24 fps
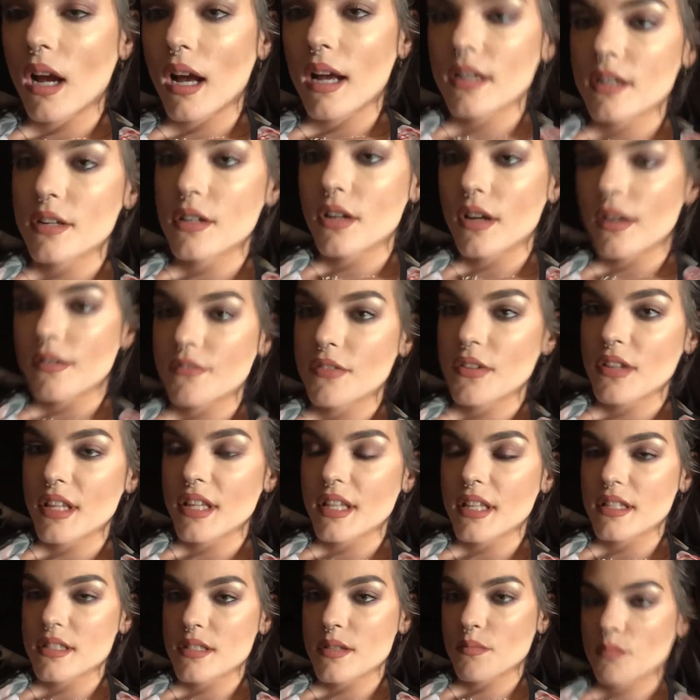I don't know, I feel
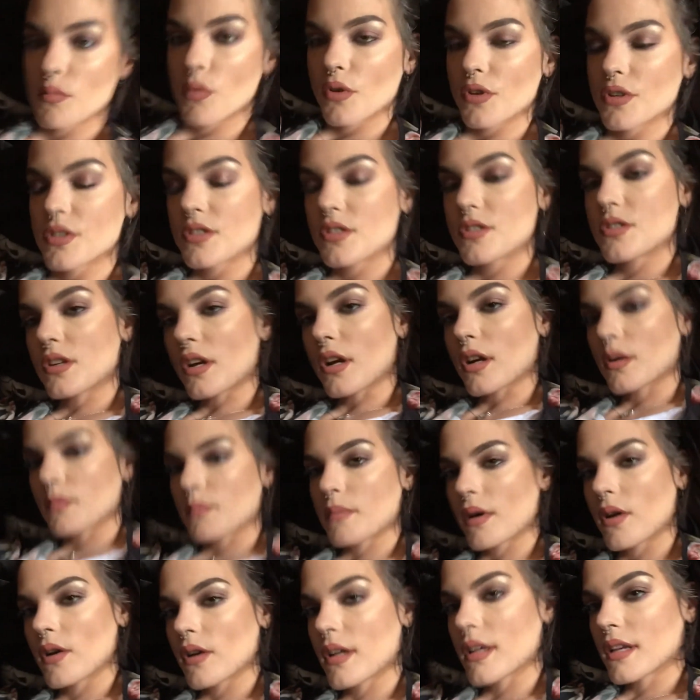like it's important to talk
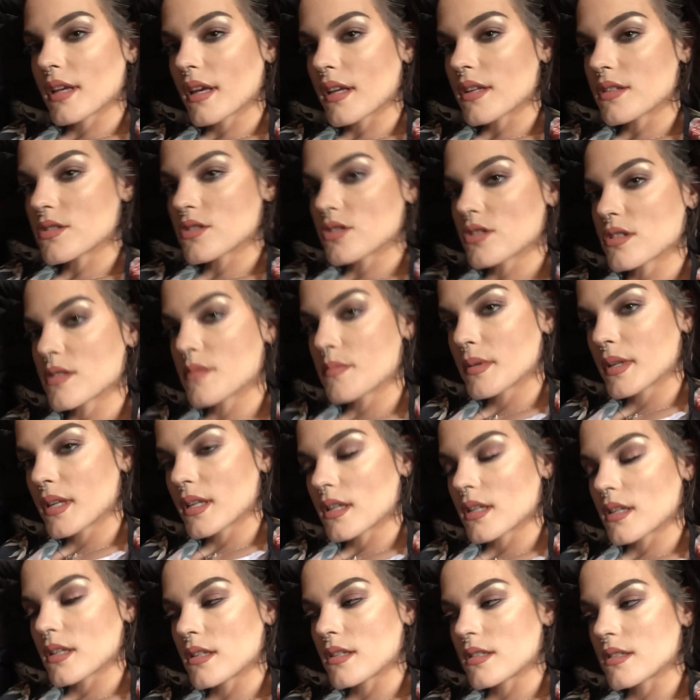about, I guess, just
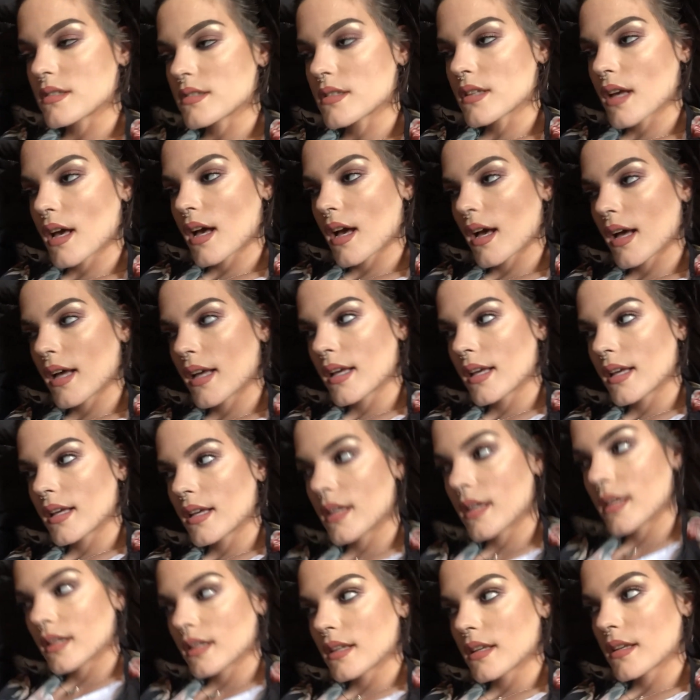because
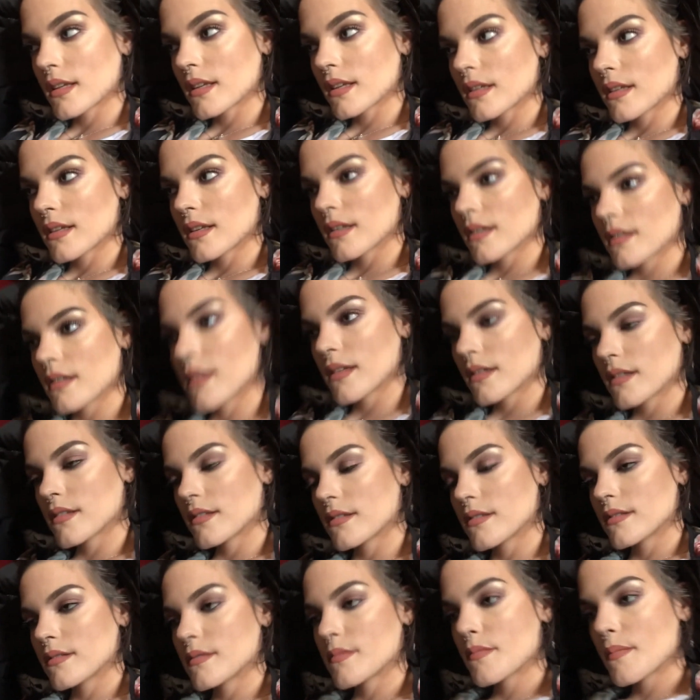I
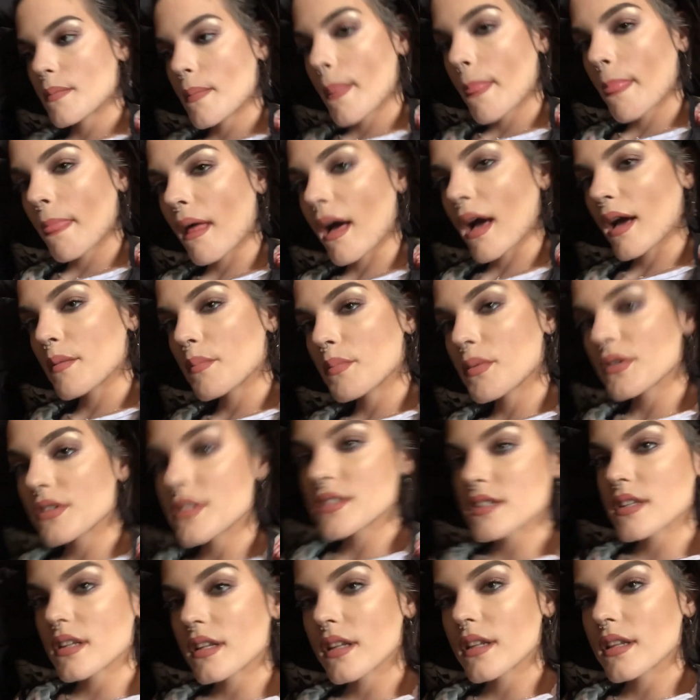I
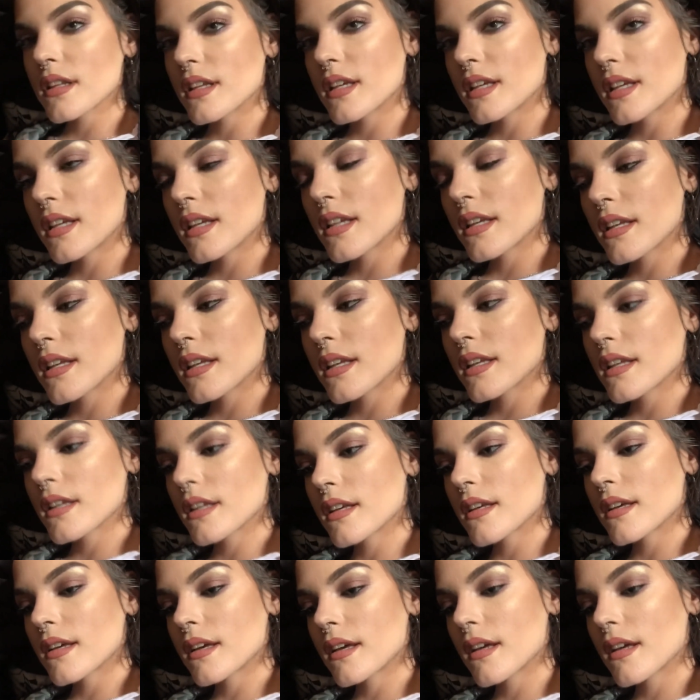personally